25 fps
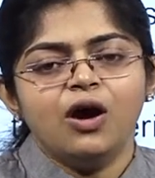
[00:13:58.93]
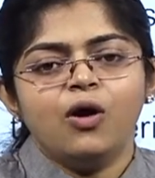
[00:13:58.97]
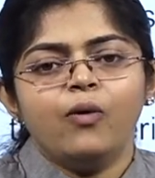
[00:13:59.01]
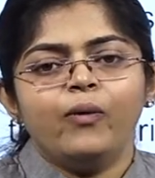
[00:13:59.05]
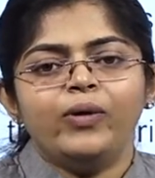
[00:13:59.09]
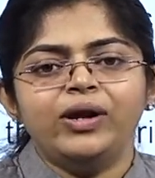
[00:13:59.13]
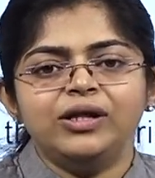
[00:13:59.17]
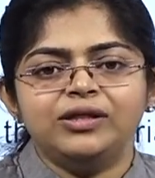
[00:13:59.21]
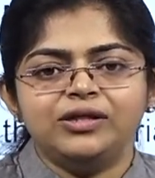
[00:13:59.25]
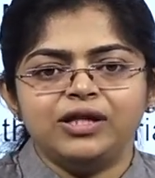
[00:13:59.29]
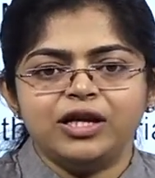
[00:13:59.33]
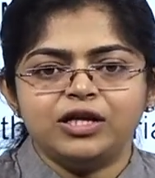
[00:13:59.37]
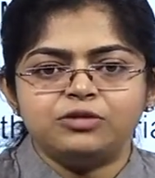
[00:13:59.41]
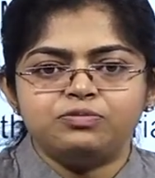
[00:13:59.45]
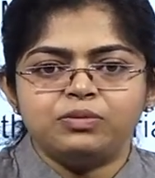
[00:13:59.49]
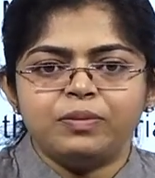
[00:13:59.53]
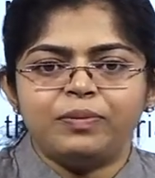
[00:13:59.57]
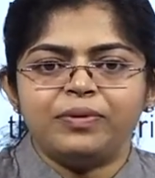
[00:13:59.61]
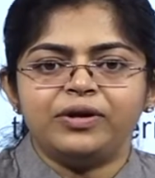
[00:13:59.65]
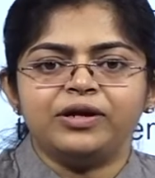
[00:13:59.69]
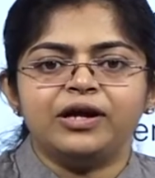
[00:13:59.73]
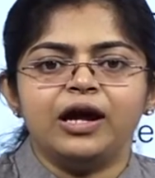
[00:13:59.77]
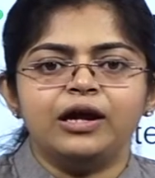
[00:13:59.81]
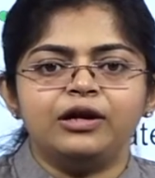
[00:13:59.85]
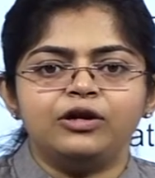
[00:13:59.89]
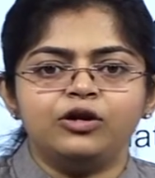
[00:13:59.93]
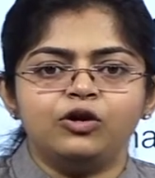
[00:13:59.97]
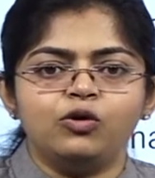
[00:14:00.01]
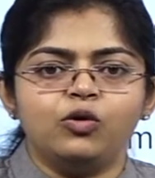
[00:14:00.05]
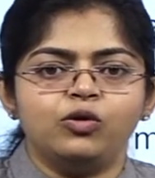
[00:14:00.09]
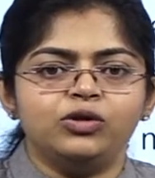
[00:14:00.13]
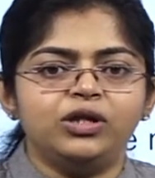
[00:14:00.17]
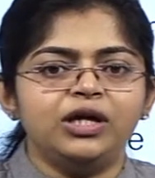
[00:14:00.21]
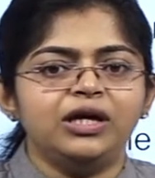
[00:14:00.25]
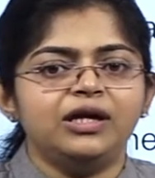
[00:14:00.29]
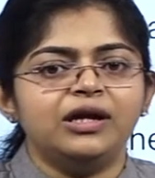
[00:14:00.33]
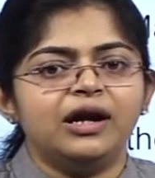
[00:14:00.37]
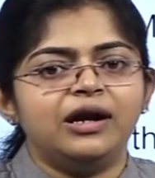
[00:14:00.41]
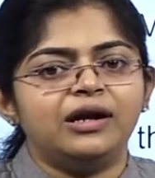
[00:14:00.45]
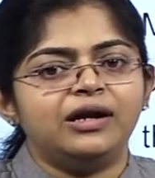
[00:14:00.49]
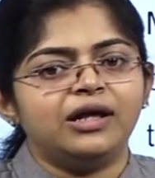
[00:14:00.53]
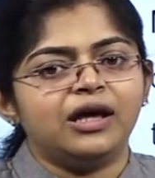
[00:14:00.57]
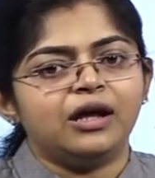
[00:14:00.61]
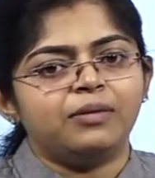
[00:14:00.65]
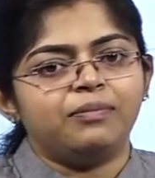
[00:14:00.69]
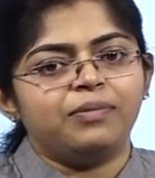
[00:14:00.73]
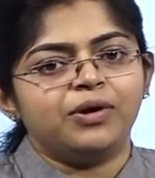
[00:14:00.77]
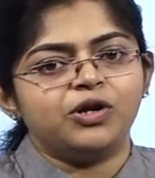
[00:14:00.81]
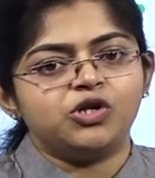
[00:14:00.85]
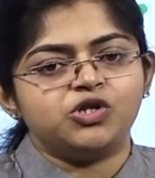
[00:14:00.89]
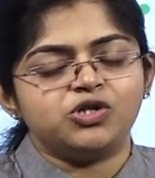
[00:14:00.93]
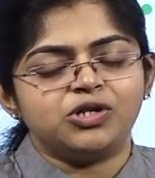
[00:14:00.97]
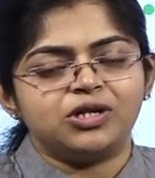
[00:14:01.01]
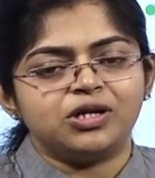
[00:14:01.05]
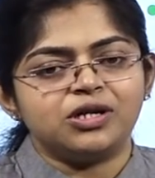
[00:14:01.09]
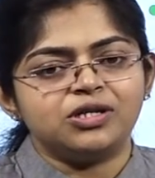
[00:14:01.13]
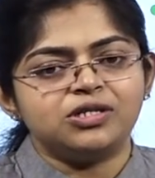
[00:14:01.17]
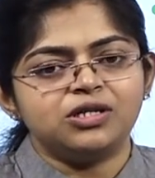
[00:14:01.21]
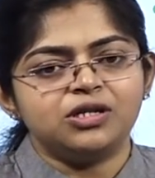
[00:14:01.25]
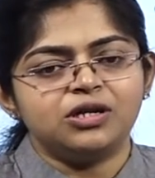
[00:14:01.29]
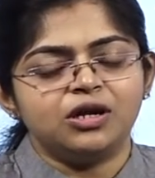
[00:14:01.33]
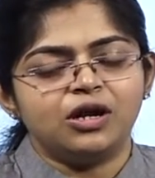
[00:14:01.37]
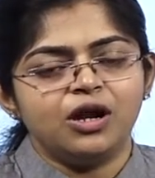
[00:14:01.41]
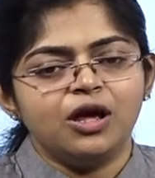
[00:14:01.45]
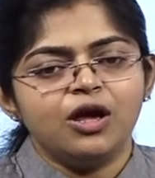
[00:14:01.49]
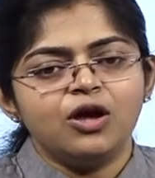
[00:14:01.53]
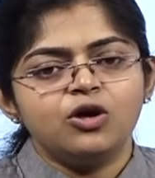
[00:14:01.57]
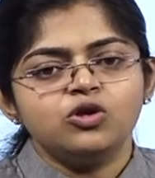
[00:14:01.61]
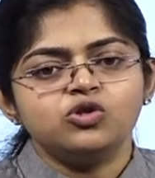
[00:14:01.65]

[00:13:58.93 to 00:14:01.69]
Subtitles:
only these people get to know the entire budget, isn't it?